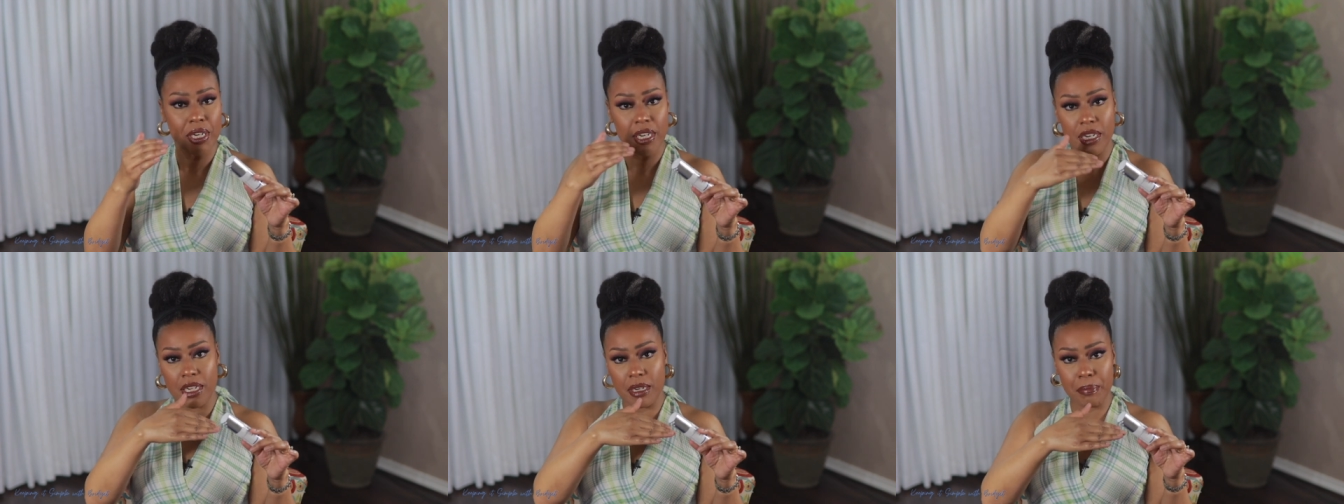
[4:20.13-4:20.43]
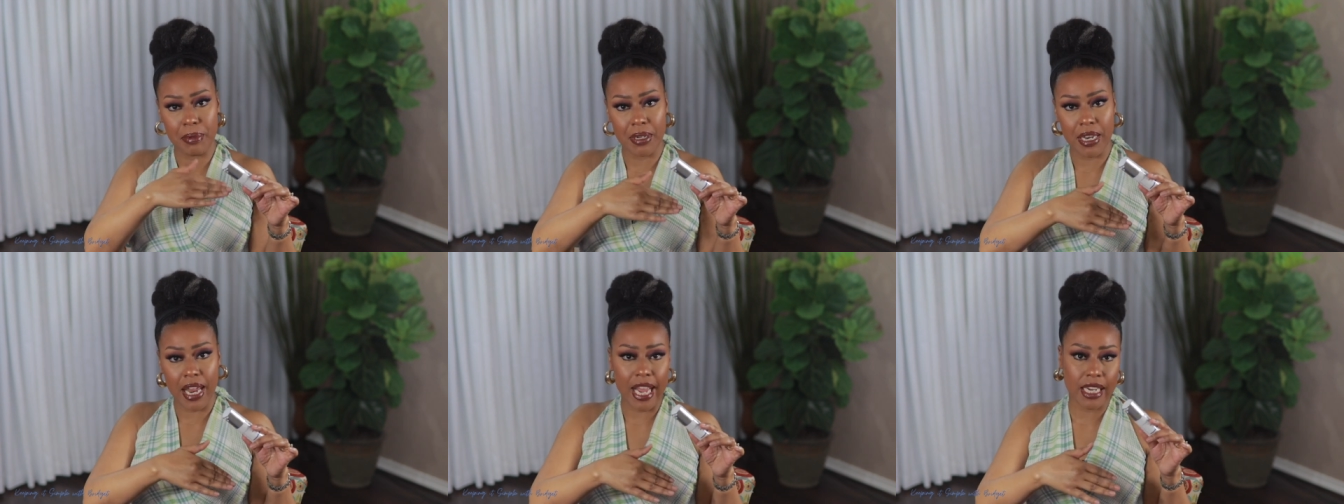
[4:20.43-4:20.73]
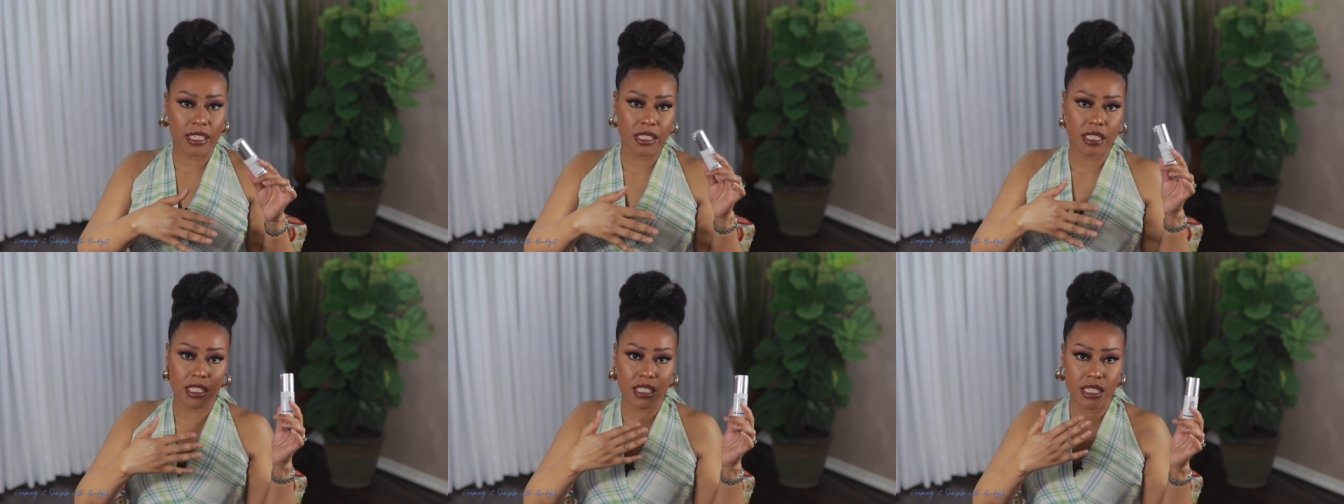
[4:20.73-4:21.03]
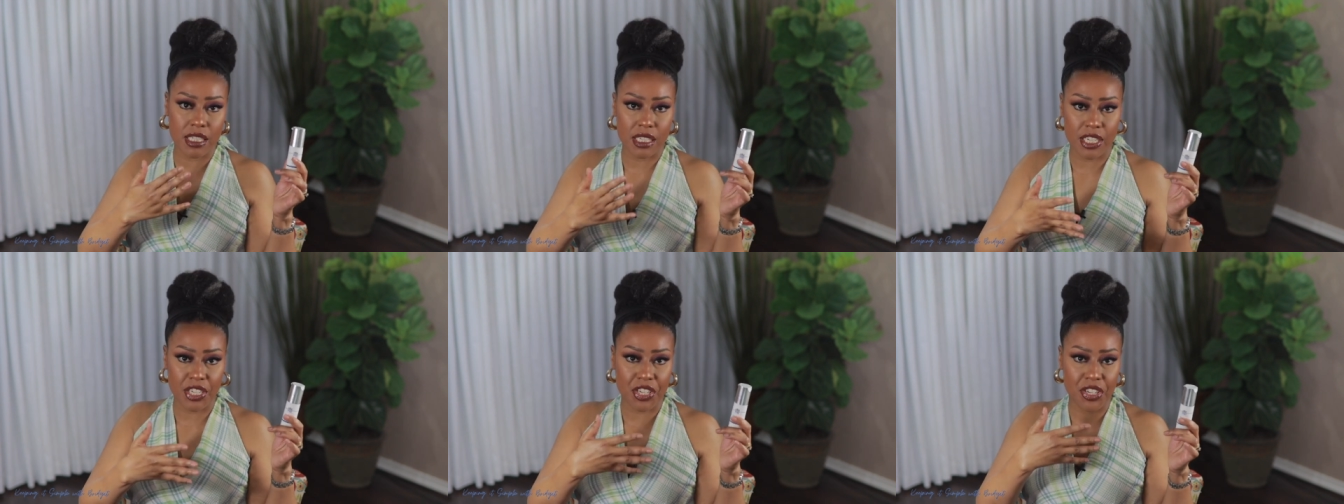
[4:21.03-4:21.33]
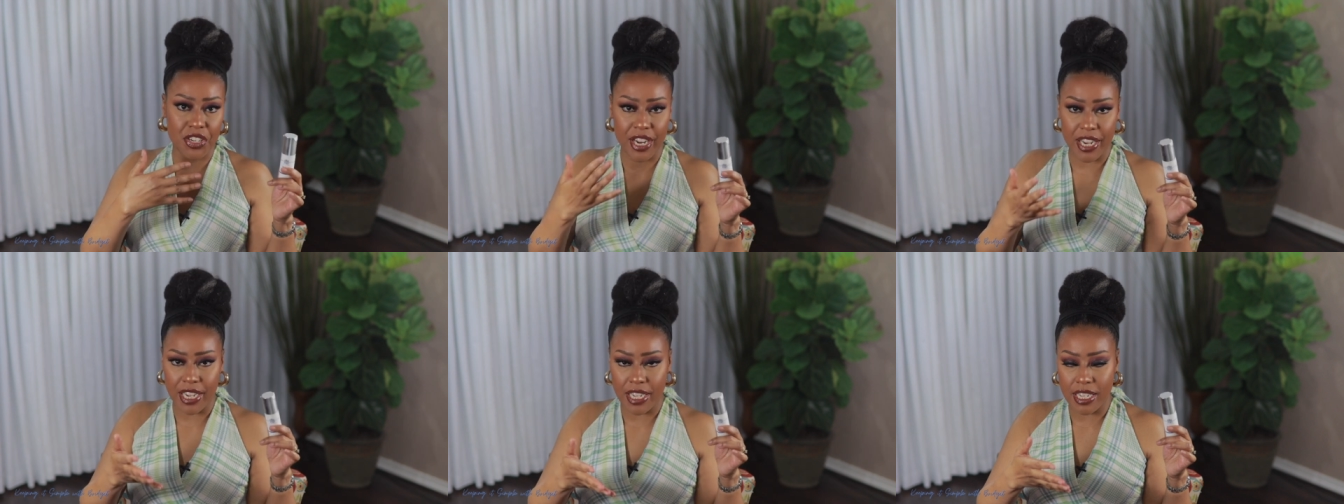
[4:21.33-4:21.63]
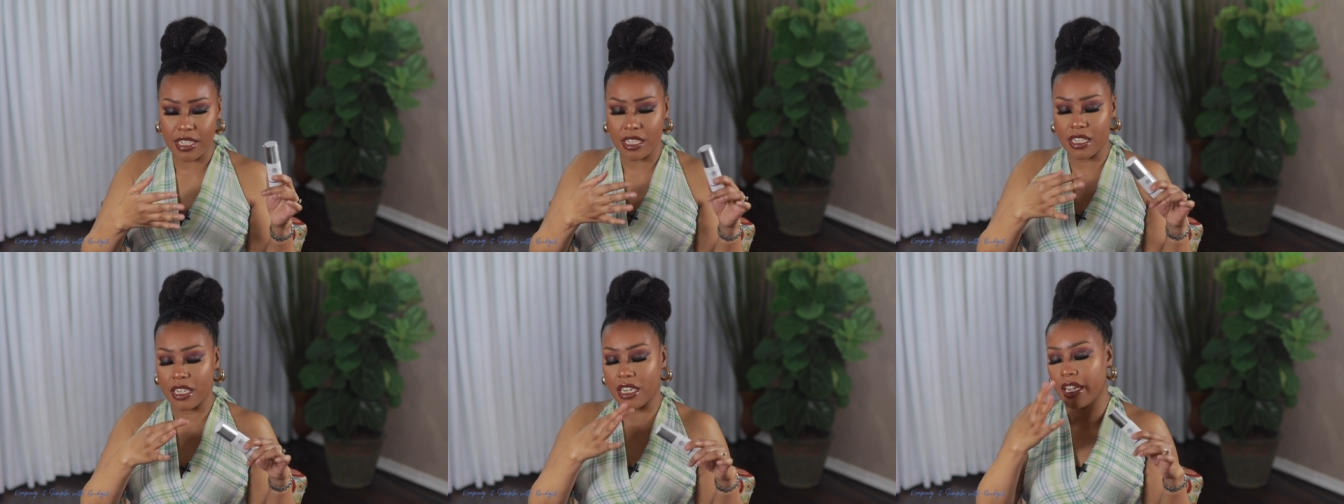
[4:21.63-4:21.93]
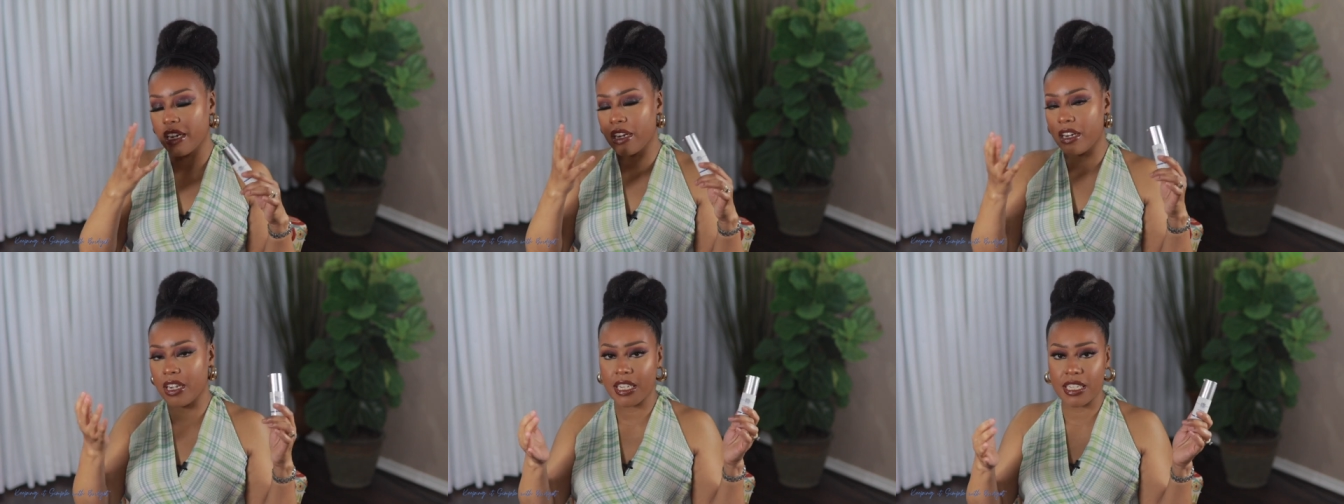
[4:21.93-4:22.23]
it up and actually stick your hands in
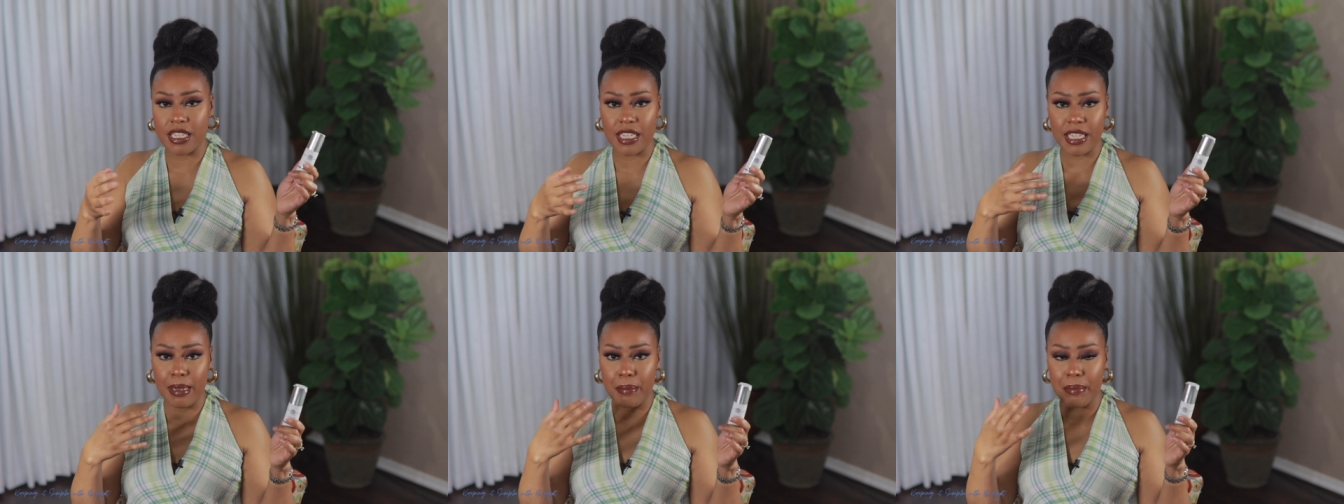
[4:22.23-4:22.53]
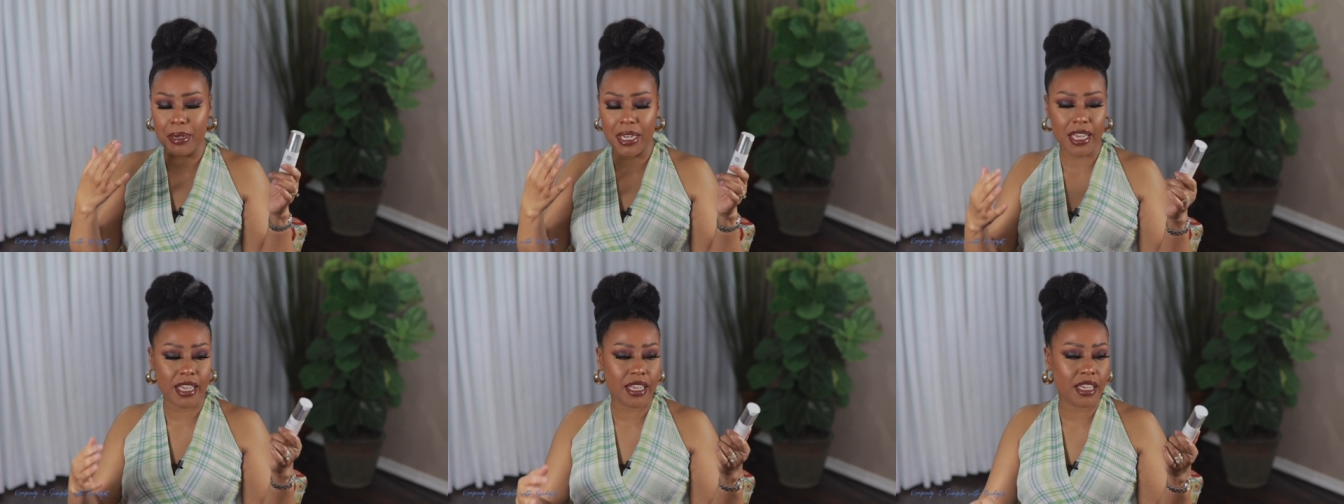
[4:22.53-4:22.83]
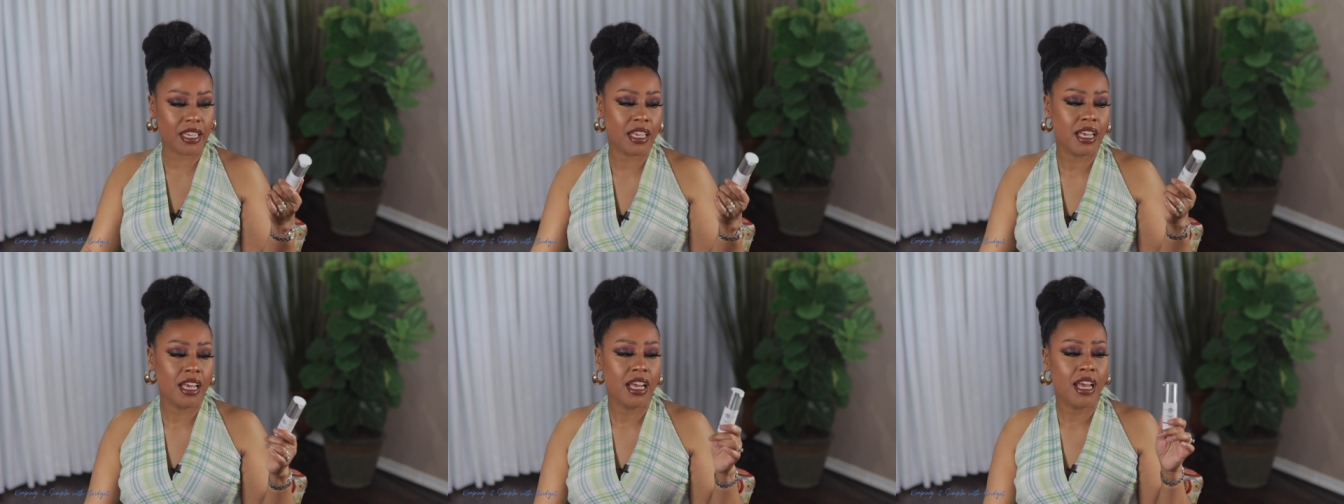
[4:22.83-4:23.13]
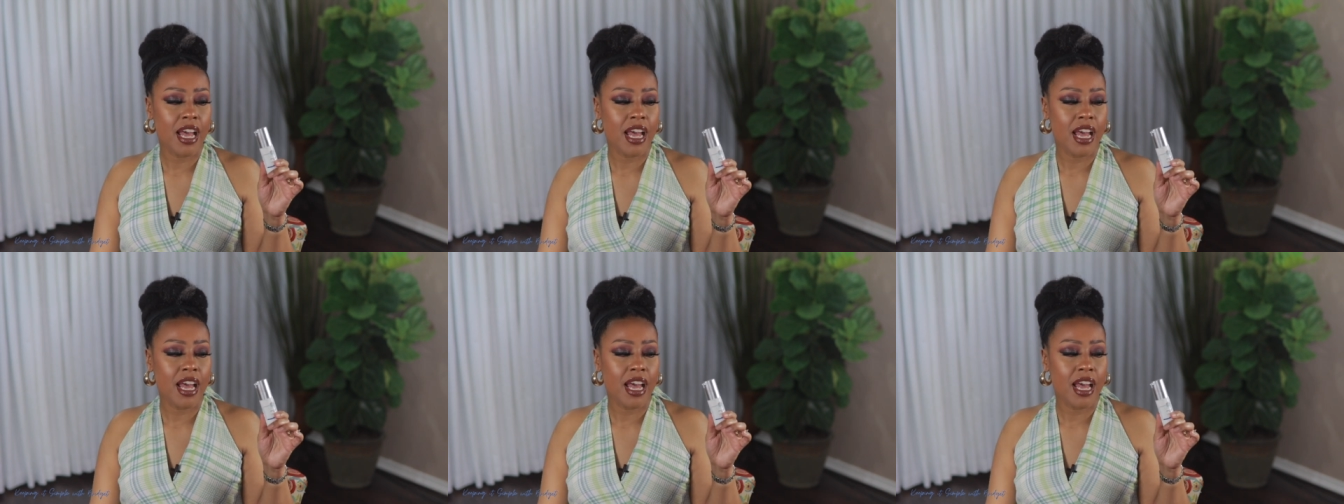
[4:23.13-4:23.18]
there and contaminate it.